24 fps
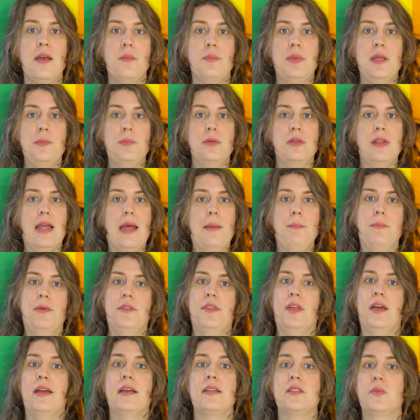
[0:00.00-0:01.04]
People
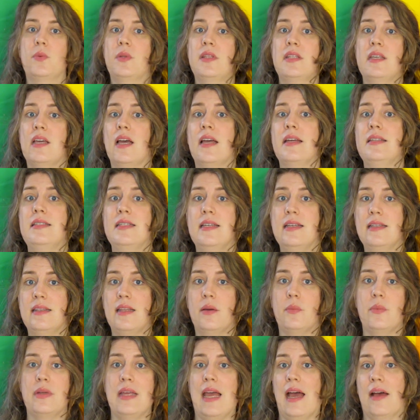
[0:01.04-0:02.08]
empathize with the idea
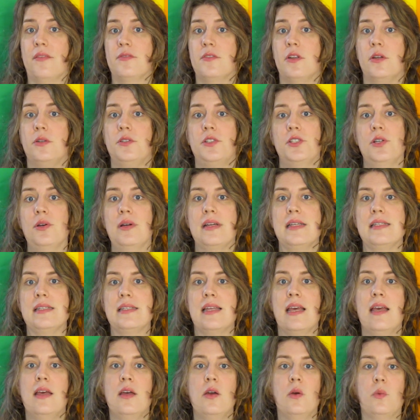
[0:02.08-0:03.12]
that we have no choice.